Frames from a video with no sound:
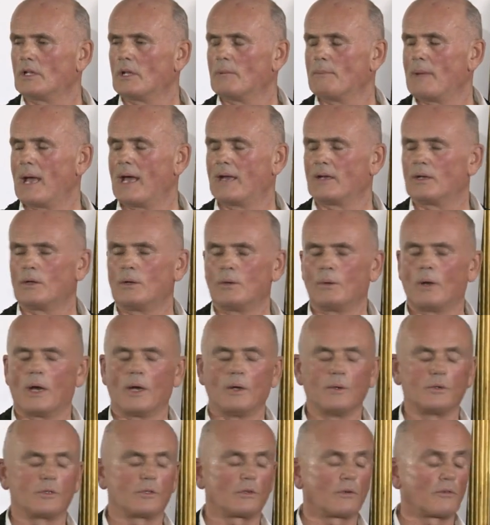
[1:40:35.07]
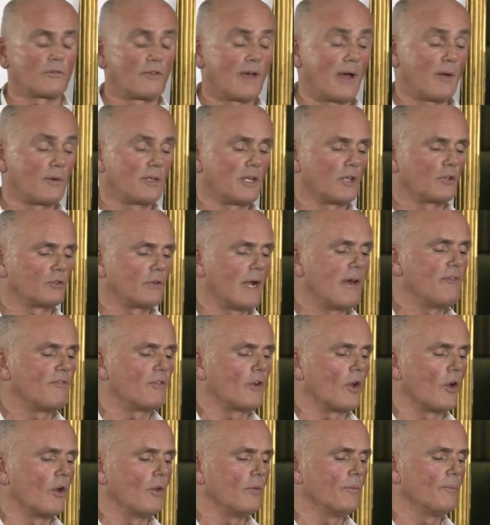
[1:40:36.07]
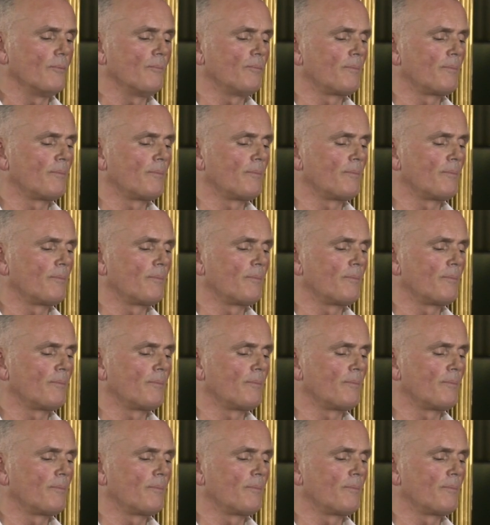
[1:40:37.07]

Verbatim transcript: the man who owned, founded Revlon,